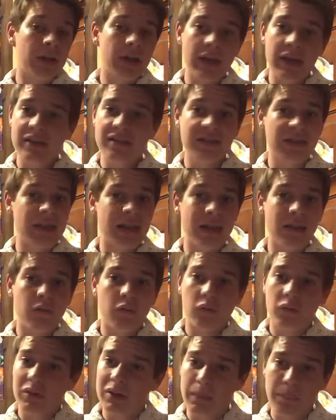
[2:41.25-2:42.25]

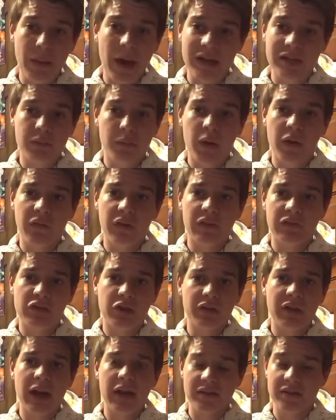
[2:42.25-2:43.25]
Easily the best movie of
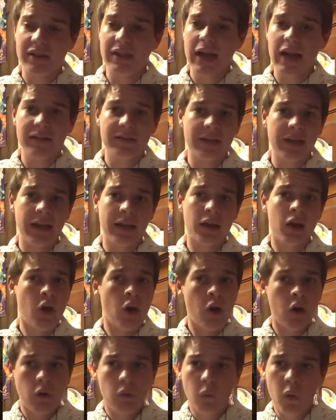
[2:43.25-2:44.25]
2019,
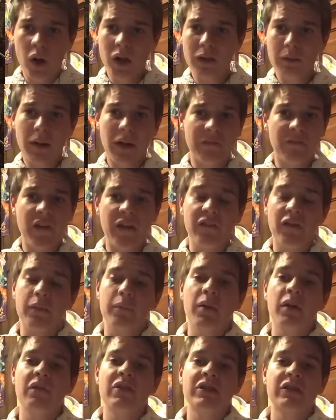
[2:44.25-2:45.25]
one of my
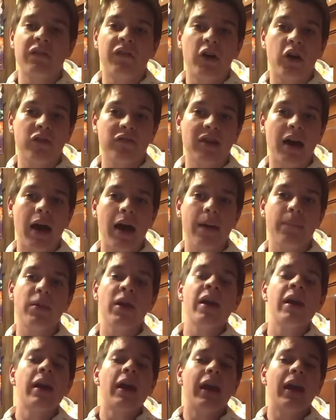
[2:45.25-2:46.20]
favorite movies of all time,